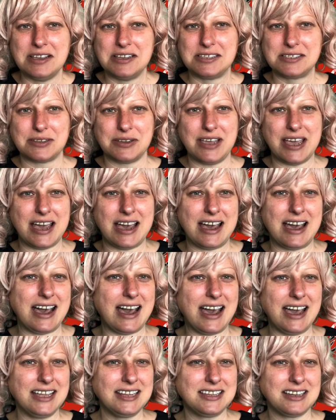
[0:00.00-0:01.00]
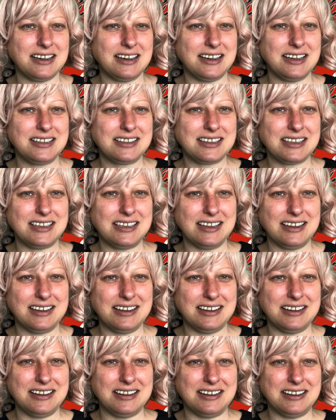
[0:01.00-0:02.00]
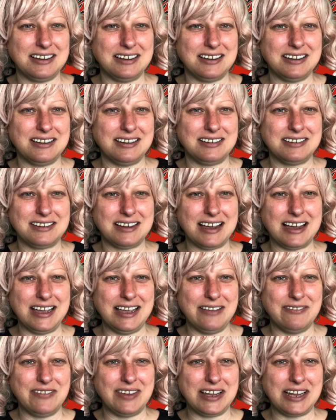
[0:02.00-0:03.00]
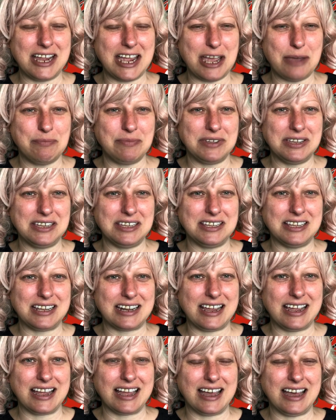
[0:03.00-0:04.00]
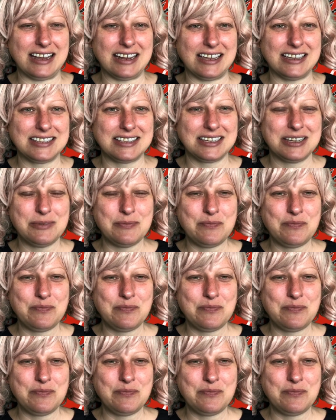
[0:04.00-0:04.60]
So yeah, I thought I am very happy that I got it,